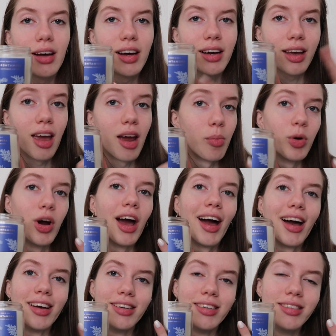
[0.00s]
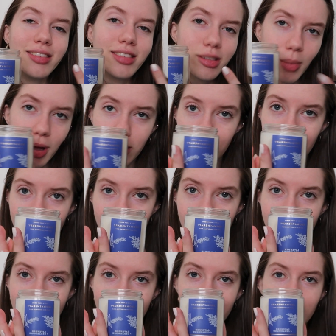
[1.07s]
a camera had smell
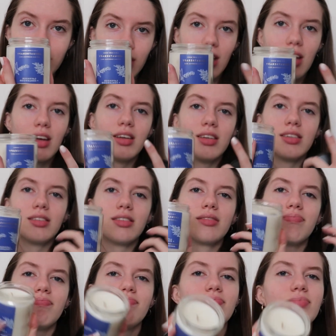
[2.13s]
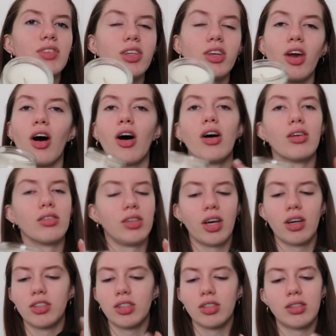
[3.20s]
vision because y'all
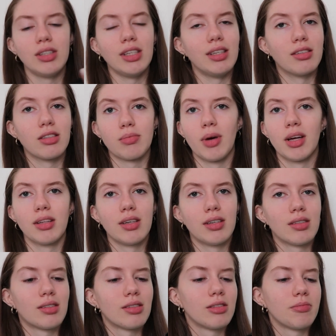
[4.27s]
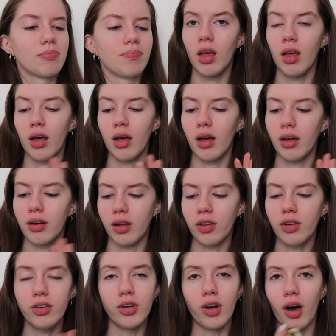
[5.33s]
y'all just need to smell this.
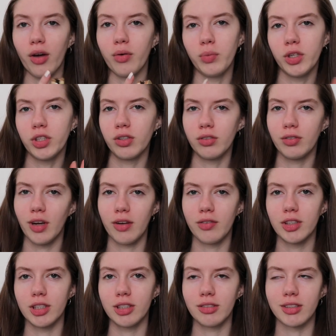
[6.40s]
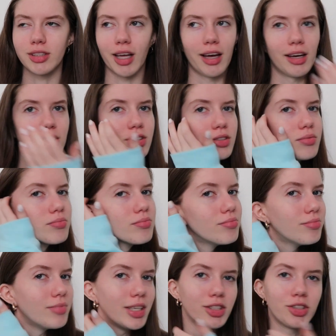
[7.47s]
Another non-winter favorite slash
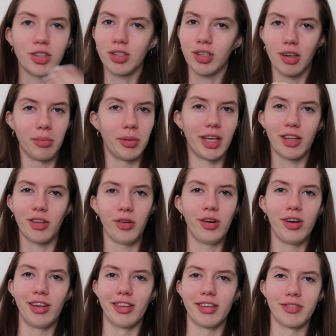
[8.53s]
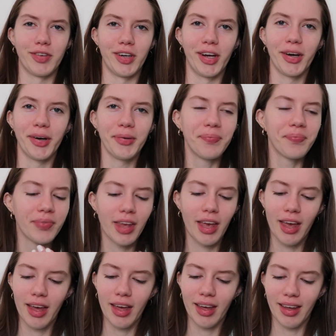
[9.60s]
it's just gonna be included in this video
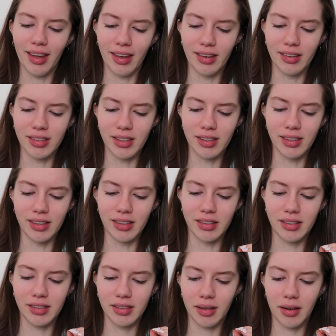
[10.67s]
is this